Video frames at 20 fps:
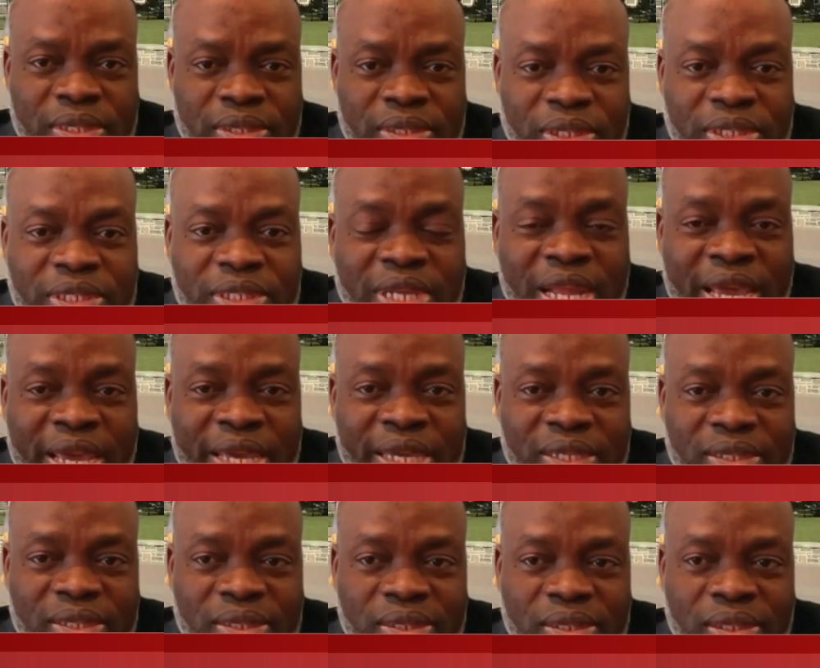Just
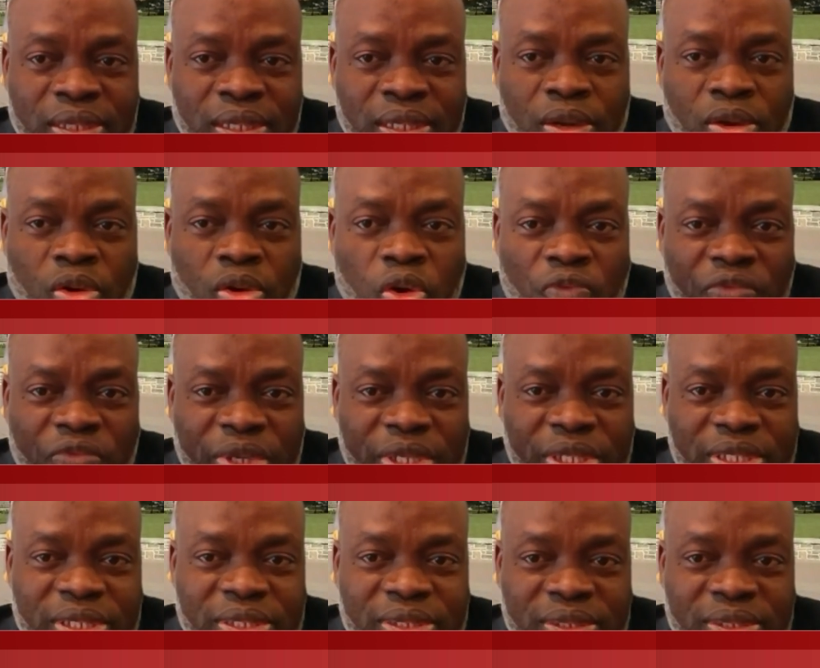like the
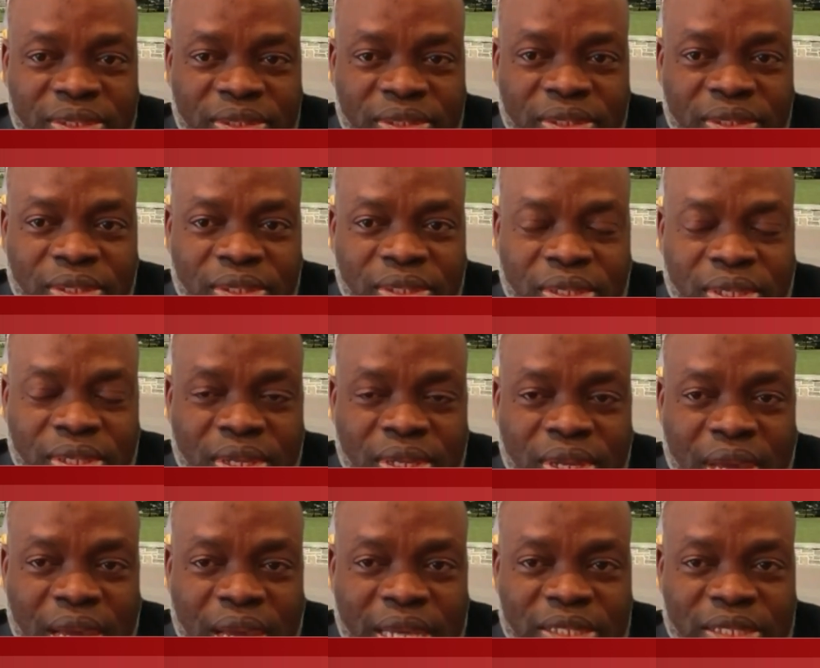COVID
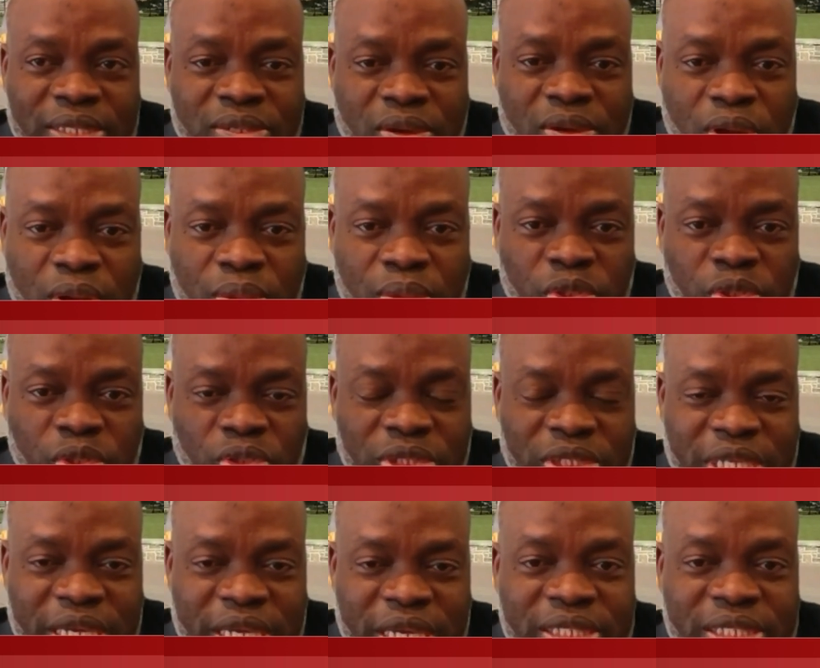has come to
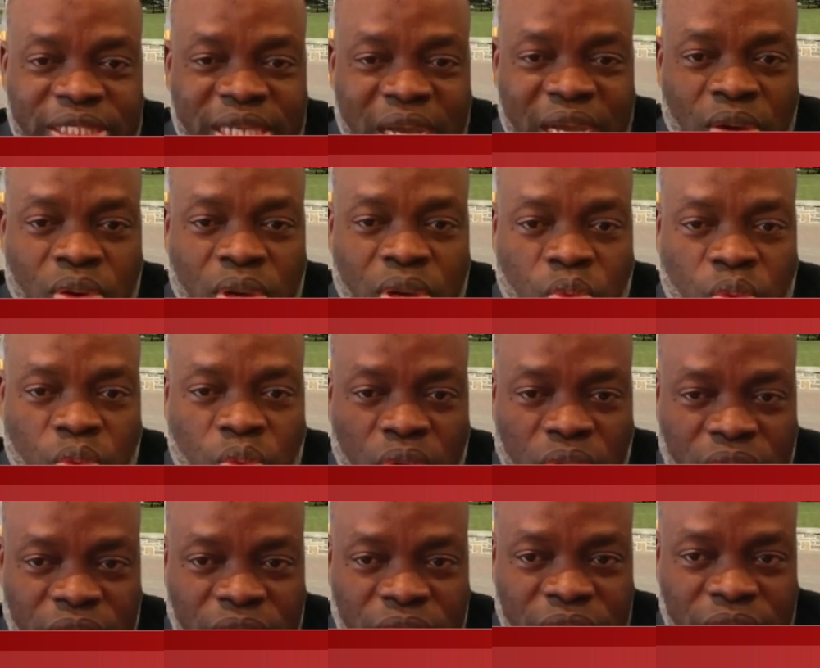change our
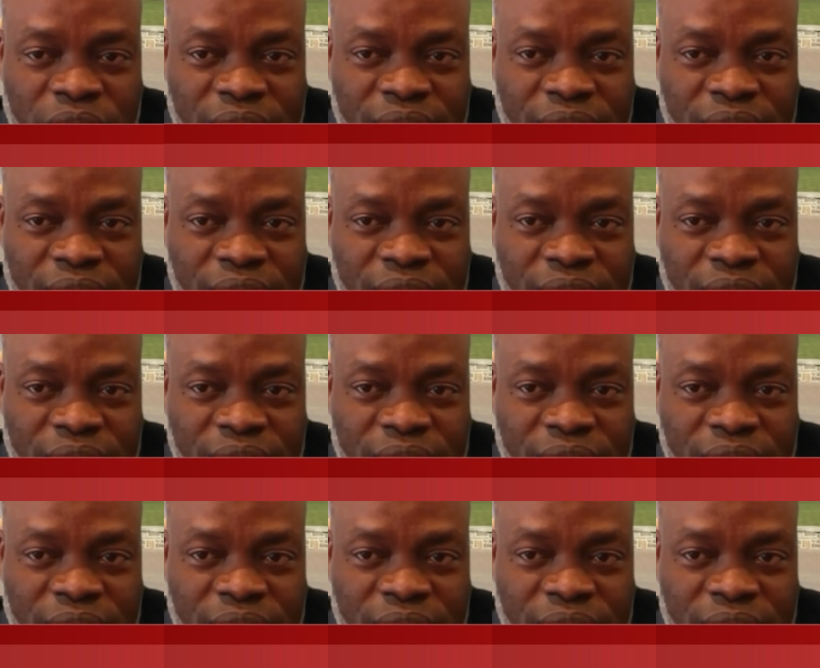world,